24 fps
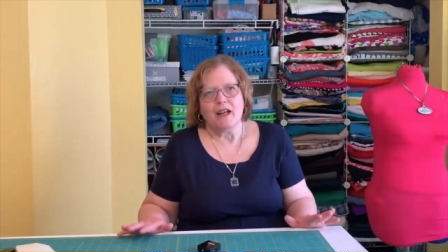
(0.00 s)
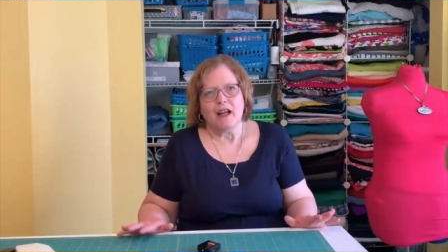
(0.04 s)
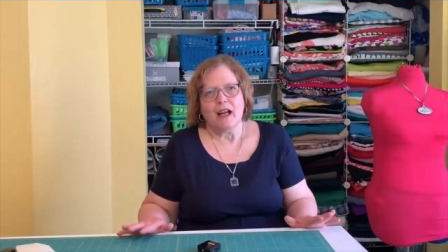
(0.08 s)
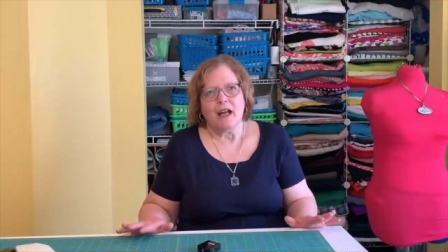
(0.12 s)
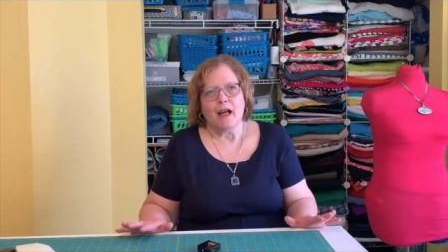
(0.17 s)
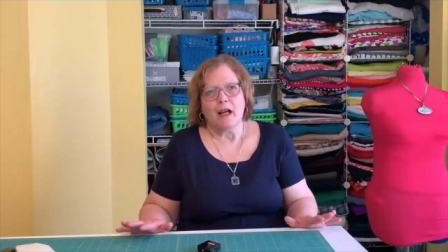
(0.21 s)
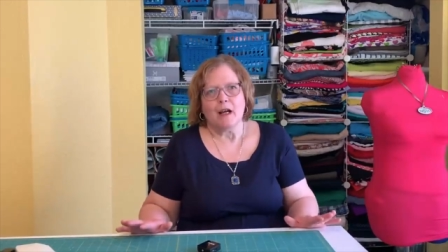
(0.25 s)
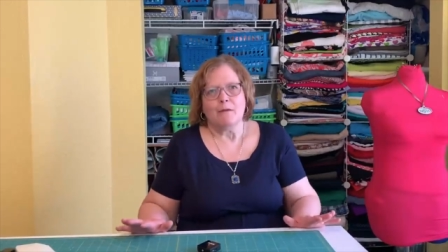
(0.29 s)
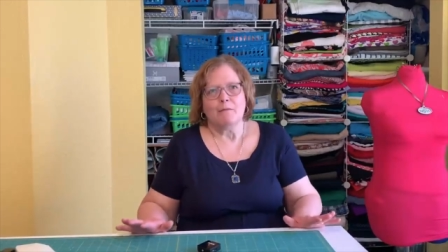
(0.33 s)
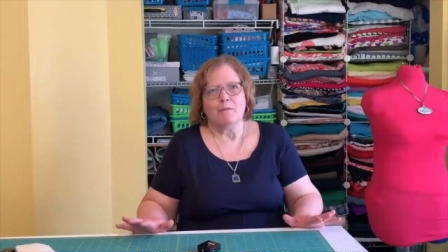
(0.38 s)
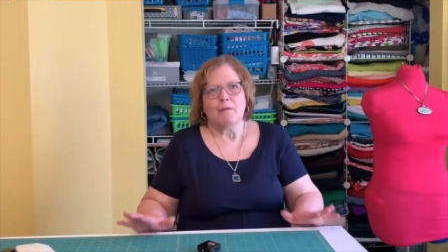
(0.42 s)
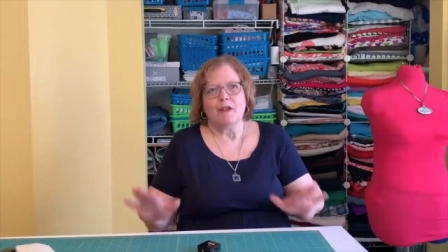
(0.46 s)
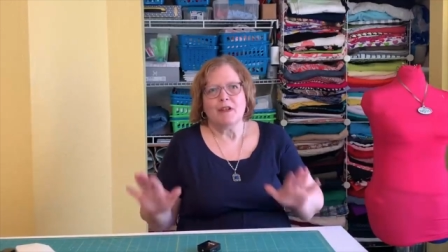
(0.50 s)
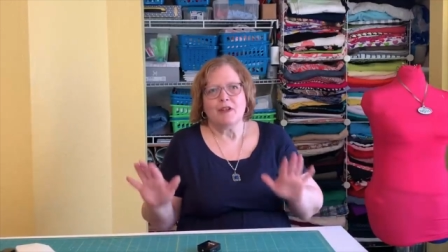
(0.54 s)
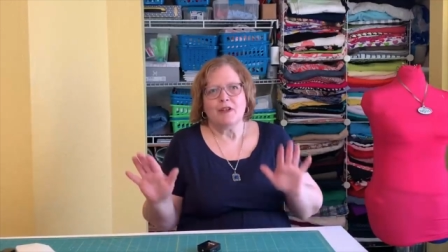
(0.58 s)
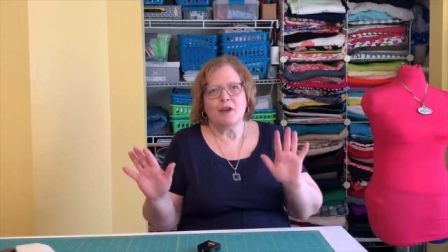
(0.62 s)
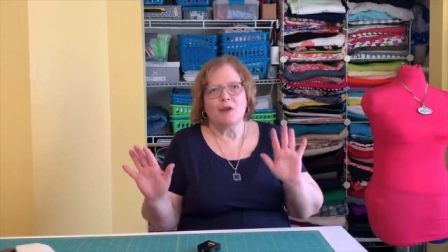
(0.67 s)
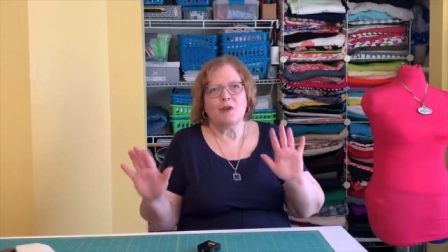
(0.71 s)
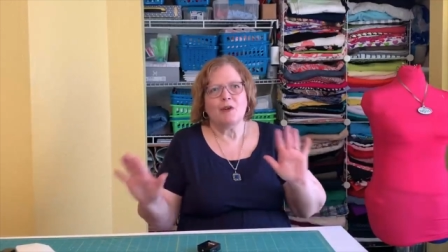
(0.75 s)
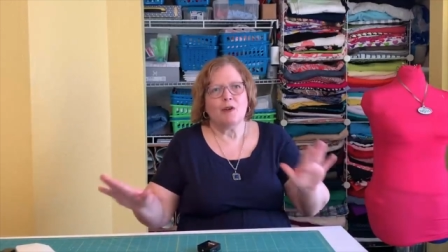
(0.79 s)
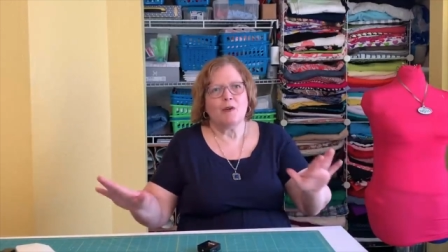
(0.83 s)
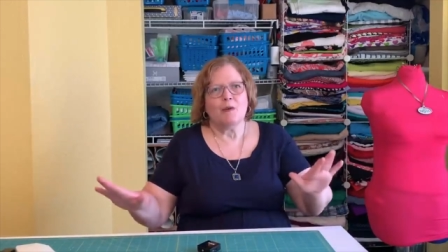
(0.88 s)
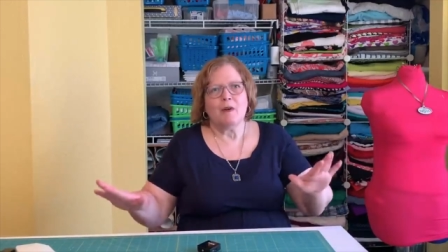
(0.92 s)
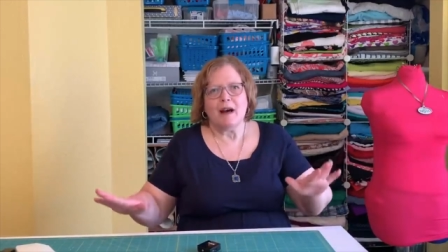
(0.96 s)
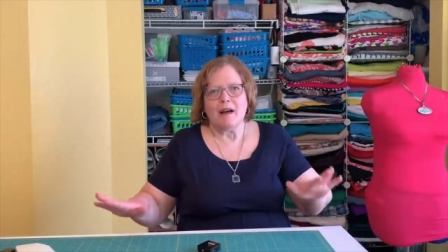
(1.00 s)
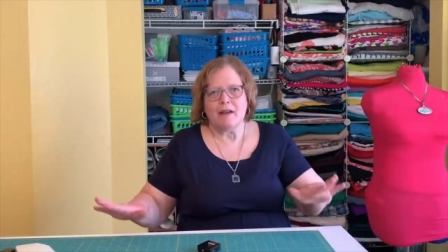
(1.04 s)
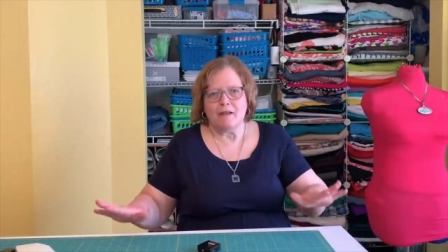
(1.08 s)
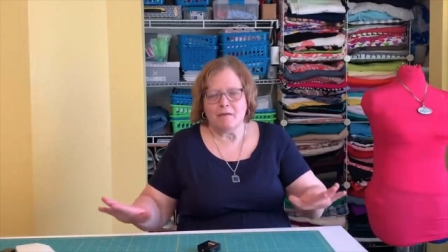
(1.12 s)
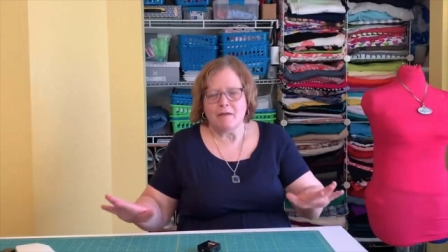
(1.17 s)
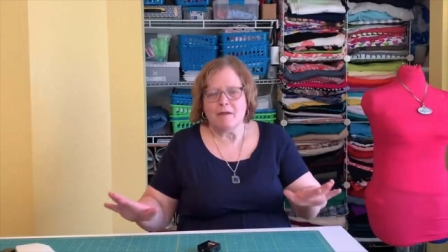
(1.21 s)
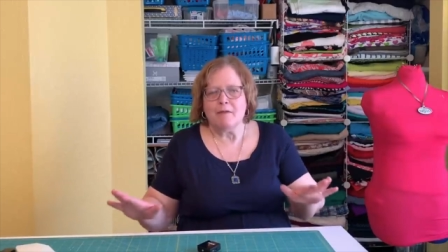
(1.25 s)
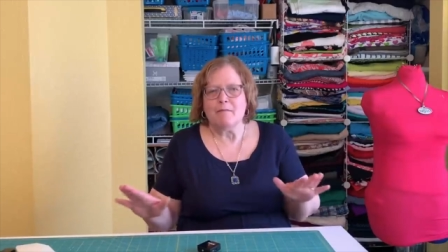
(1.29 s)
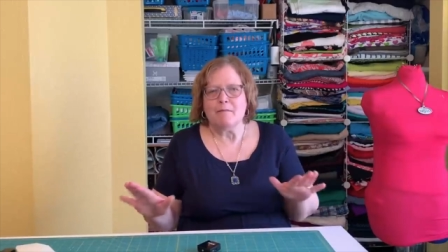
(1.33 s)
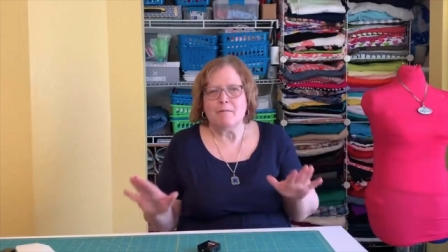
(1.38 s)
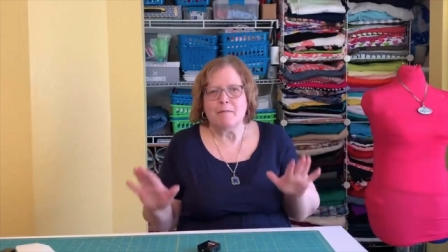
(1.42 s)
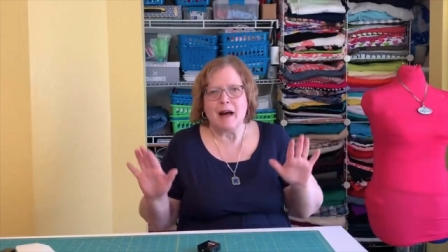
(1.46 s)
But don't go out
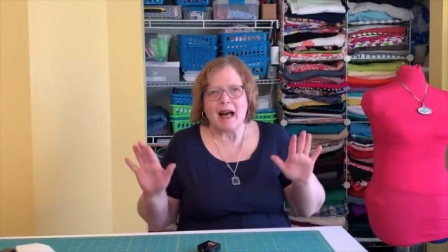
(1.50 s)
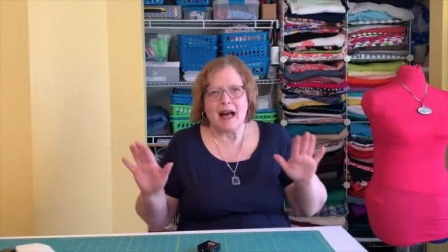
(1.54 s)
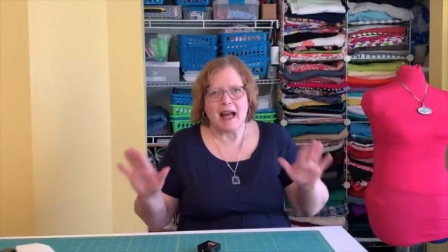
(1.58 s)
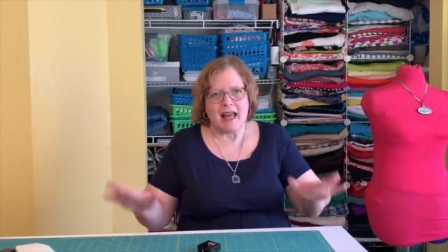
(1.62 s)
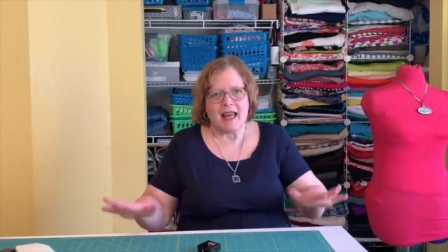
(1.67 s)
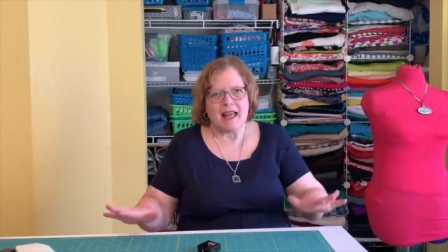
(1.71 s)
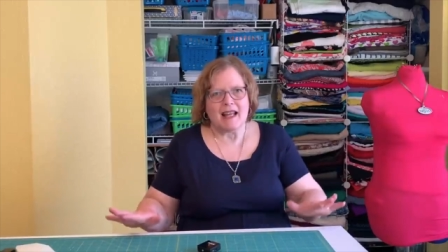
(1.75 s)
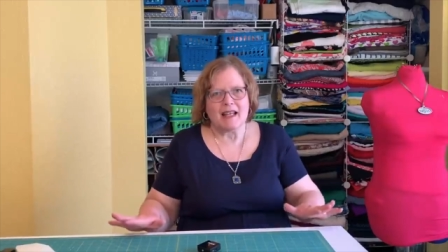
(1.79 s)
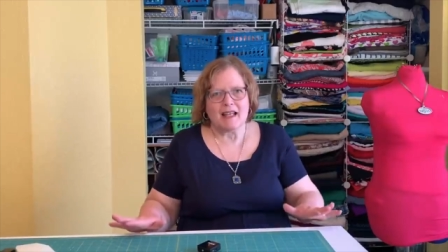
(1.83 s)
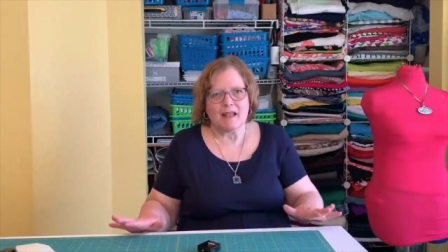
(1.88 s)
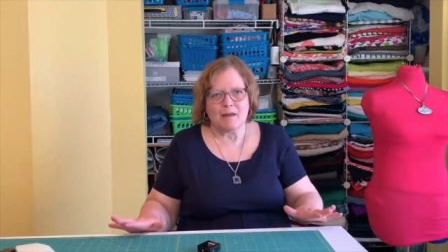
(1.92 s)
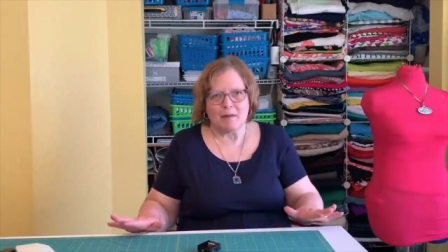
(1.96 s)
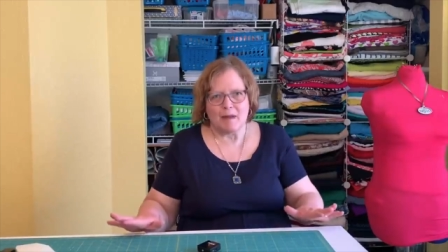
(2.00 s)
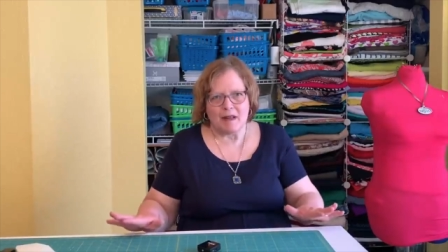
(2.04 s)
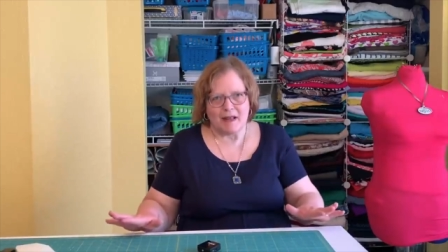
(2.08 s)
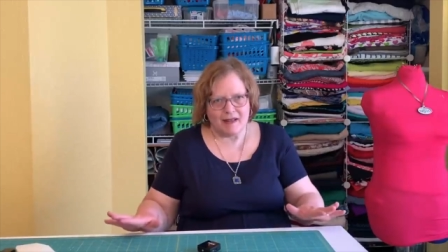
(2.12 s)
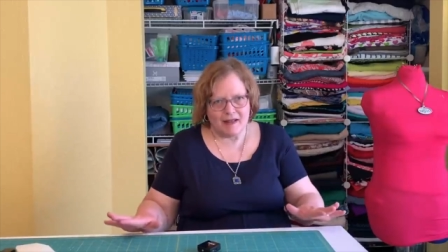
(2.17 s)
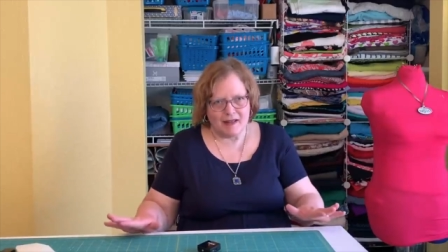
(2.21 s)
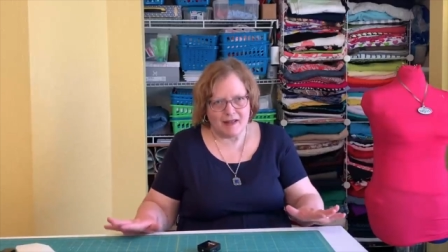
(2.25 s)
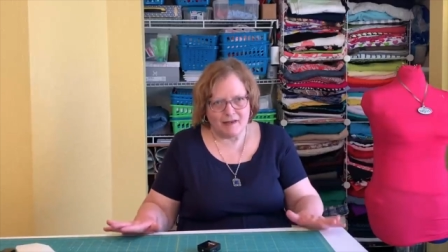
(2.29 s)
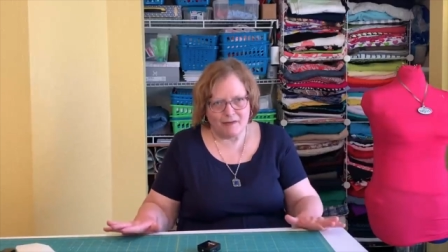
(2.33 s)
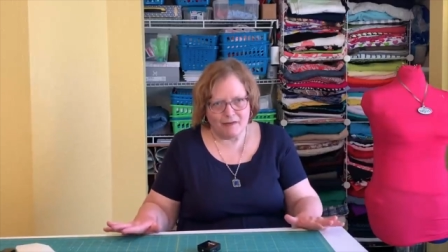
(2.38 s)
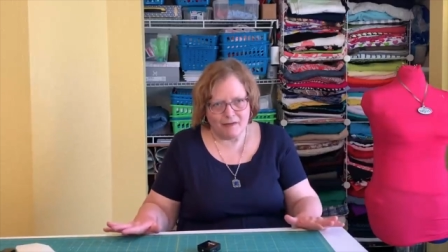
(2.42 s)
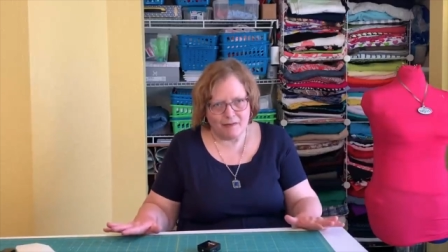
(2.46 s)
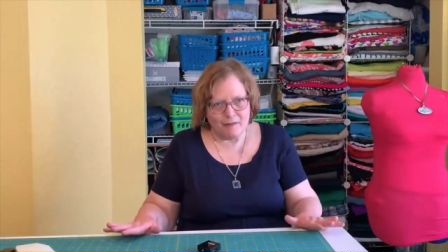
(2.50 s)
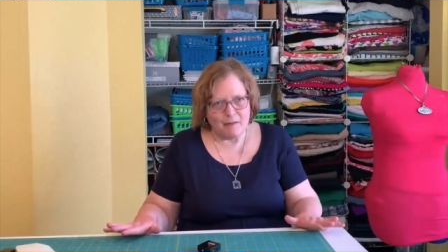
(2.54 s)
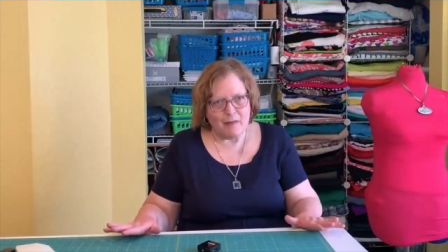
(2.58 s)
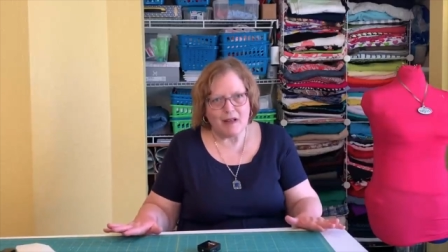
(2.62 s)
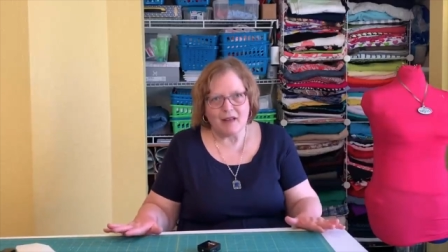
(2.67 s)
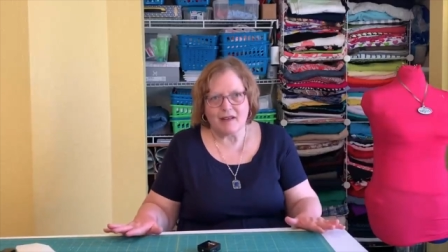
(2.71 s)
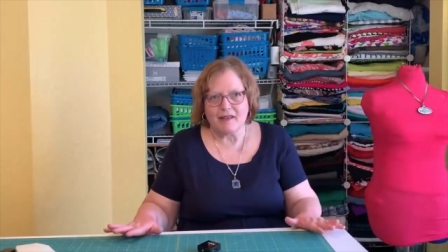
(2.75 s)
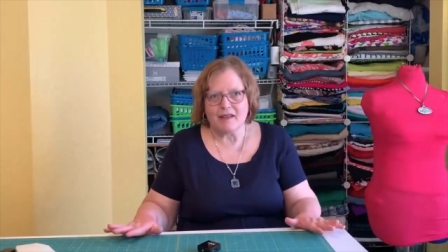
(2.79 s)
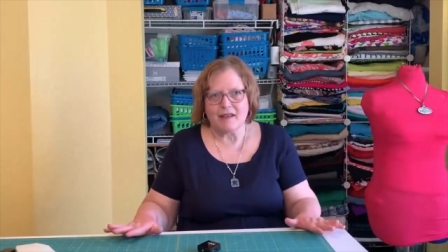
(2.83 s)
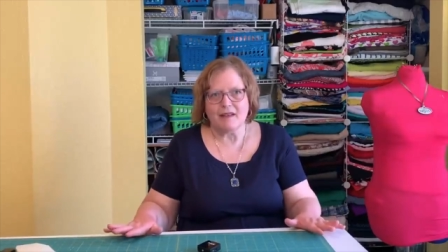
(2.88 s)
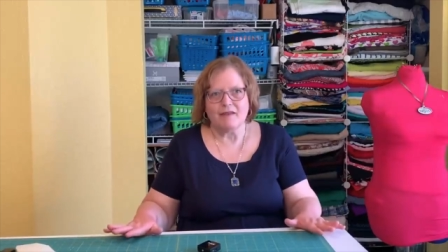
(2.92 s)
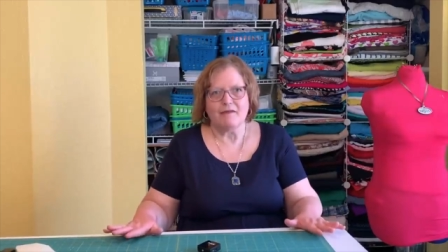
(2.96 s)
and buy expensive
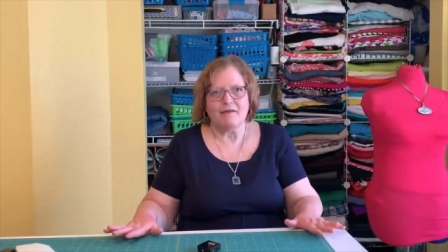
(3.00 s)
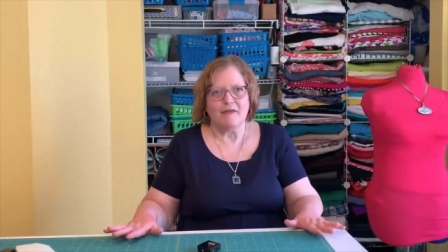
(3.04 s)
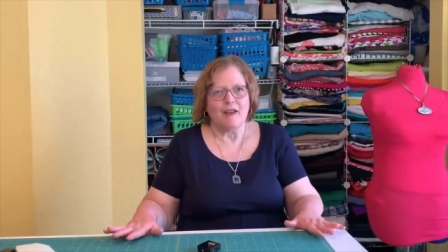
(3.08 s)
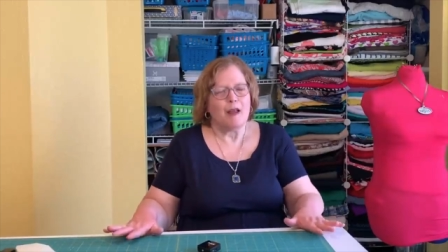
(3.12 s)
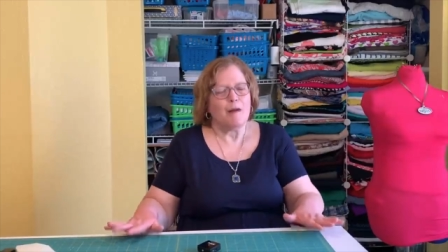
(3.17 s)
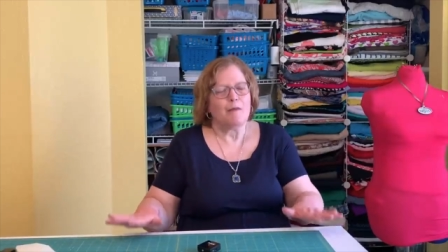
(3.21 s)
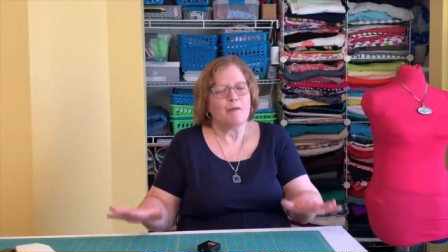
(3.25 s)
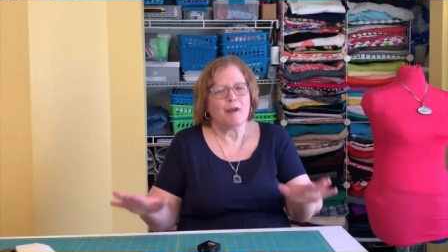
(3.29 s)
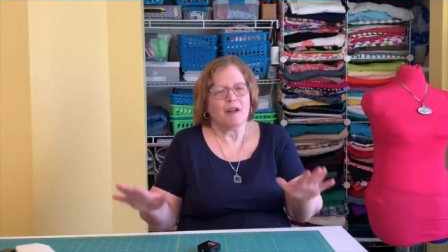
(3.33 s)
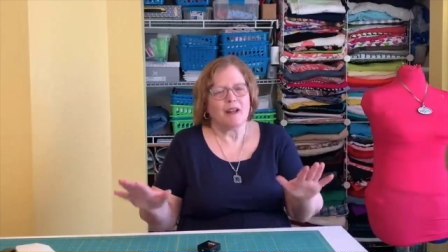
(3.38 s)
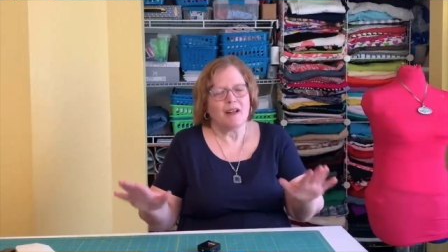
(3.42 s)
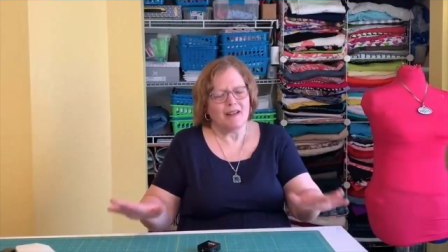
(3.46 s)
muslin fabric,